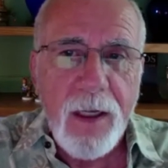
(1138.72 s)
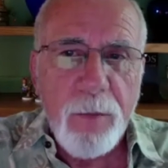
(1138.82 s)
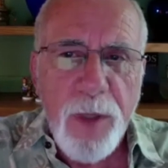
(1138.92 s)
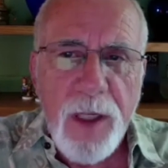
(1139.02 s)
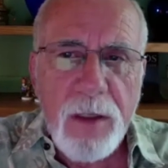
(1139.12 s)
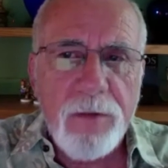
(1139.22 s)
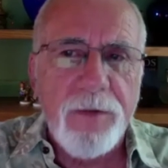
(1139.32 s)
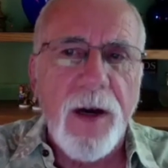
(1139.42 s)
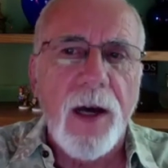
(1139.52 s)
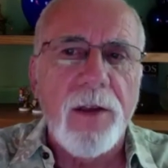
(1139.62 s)
Being a
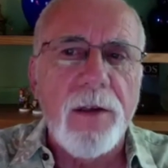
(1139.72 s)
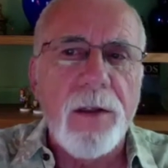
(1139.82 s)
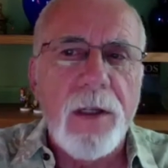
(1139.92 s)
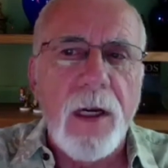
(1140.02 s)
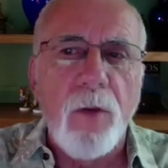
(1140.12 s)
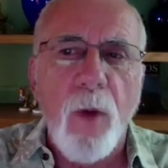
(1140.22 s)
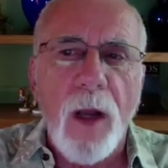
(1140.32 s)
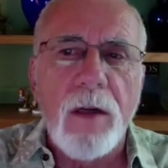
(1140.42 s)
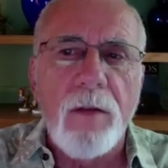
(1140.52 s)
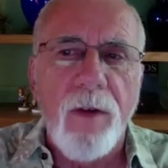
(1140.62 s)
father and what
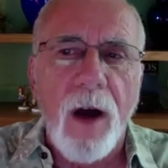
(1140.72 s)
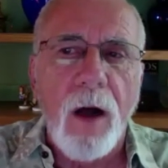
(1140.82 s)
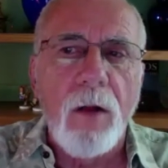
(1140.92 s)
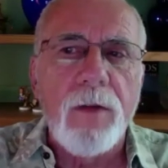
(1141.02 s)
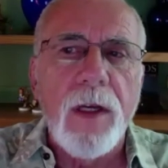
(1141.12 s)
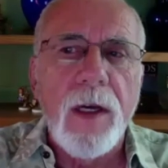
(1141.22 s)
it involved